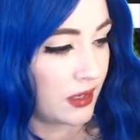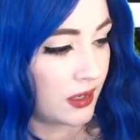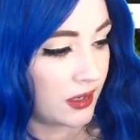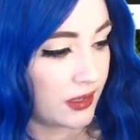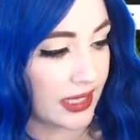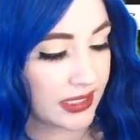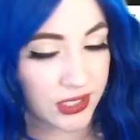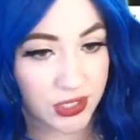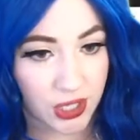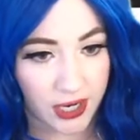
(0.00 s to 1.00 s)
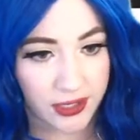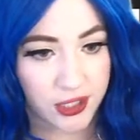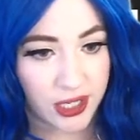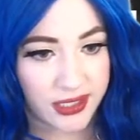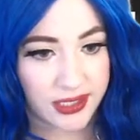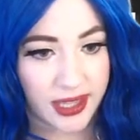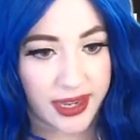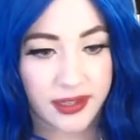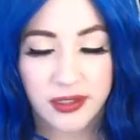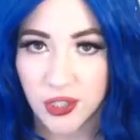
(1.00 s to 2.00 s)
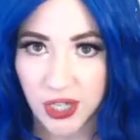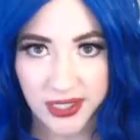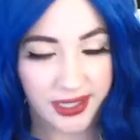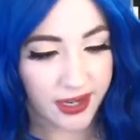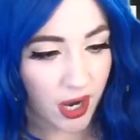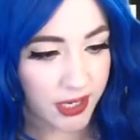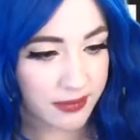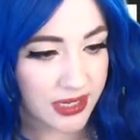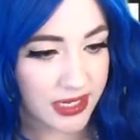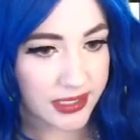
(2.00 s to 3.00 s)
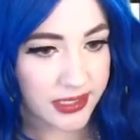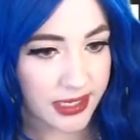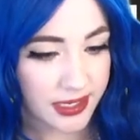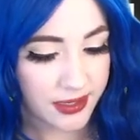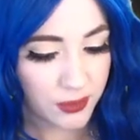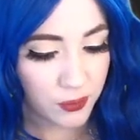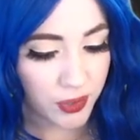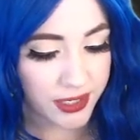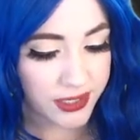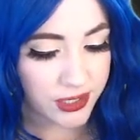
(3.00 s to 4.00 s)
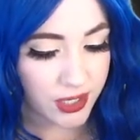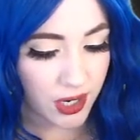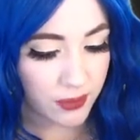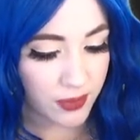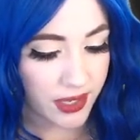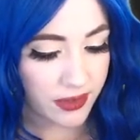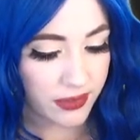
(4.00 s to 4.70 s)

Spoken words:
let's start just like Archimedes did. We're going to start with